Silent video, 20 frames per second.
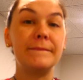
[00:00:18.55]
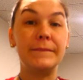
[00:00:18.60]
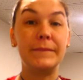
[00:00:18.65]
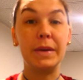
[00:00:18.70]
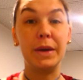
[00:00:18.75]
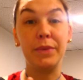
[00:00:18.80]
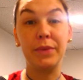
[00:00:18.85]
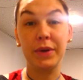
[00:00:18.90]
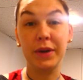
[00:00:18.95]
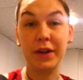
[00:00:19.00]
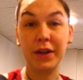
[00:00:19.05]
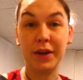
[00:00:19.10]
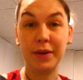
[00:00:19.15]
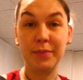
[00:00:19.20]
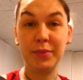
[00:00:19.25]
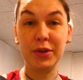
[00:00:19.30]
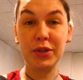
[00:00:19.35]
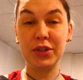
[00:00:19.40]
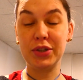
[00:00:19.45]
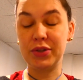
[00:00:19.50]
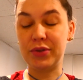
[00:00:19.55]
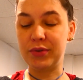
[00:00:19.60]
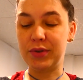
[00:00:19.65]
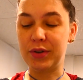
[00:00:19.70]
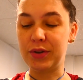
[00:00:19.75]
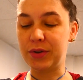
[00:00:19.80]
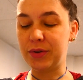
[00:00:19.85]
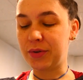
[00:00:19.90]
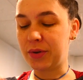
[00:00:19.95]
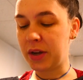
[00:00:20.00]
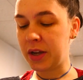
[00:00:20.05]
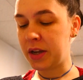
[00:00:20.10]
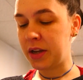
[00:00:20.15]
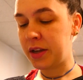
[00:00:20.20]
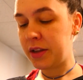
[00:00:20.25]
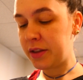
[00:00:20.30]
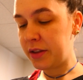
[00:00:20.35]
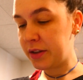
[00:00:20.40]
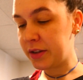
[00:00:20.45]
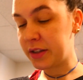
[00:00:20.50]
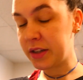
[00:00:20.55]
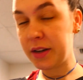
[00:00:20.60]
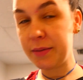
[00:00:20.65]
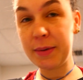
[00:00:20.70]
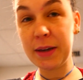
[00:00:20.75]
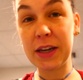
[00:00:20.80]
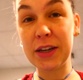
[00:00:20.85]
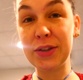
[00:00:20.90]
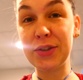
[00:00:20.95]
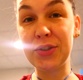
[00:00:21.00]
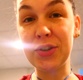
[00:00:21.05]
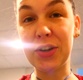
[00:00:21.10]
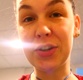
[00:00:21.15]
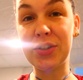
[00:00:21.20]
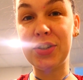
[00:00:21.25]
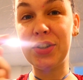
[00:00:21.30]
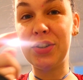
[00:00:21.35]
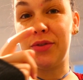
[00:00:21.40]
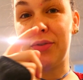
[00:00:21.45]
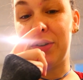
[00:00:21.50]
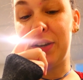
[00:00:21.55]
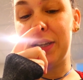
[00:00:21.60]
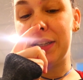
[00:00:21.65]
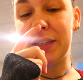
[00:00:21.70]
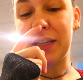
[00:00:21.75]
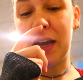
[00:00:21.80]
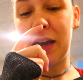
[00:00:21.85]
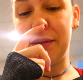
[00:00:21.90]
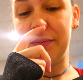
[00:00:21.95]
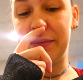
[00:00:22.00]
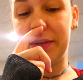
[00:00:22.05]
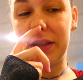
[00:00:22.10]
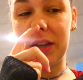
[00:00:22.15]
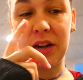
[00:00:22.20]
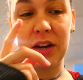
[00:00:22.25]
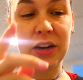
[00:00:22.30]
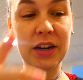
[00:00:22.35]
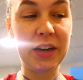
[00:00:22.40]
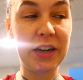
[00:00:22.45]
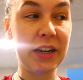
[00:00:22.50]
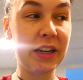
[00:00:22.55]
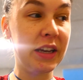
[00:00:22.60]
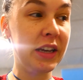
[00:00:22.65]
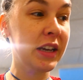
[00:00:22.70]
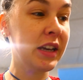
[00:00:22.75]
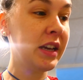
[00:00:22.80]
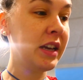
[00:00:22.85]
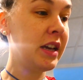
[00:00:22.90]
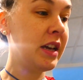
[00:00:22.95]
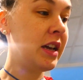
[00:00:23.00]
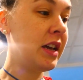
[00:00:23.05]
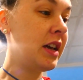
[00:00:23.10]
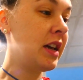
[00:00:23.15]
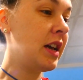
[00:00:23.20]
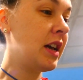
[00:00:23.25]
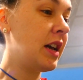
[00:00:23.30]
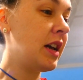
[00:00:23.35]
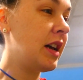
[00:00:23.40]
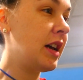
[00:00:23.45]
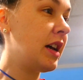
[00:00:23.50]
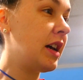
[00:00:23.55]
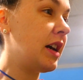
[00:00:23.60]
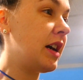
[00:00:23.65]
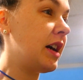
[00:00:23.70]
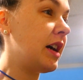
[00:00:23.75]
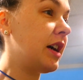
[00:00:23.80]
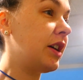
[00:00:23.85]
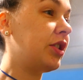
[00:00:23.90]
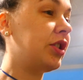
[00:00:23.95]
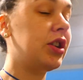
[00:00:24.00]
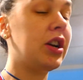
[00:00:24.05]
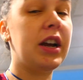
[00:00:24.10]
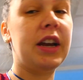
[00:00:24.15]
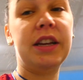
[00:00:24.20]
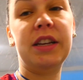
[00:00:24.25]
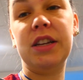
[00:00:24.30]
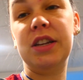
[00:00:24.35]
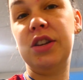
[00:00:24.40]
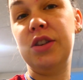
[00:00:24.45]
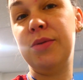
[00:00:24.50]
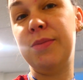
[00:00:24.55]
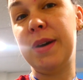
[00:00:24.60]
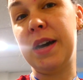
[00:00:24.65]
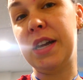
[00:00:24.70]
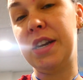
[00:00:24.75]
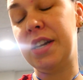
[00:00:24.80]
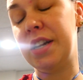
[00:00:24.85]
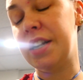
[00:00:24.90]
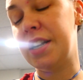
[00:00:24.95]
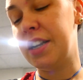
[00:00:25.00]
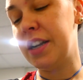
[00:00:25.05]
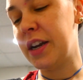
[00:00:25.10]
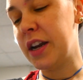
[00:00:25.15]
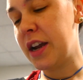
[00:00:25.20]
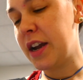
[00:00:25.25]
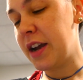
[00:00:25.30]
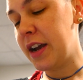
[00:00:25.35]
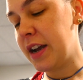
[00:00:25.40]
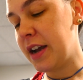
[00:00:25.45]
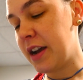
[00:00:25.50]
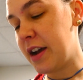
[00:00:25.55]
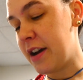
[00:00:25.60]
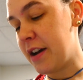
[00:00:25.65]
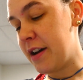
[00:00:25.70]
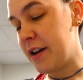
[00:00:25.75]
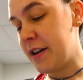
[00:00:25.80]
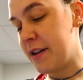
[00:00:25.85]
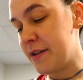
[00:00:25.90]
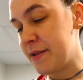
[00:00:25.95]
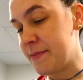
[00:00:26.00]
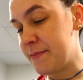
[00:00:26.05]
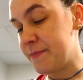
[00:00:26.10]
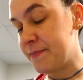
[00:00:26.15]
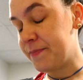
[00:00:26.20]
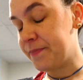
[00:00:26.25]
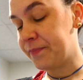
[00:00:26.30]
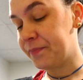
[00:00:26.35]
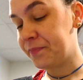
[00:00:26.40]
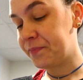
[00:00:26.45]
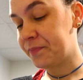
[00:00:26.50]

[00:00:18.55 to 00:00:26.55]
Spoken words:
But we're gonna push through. There's gonna be construction noise. I'm sorry. I'm trying to do better. But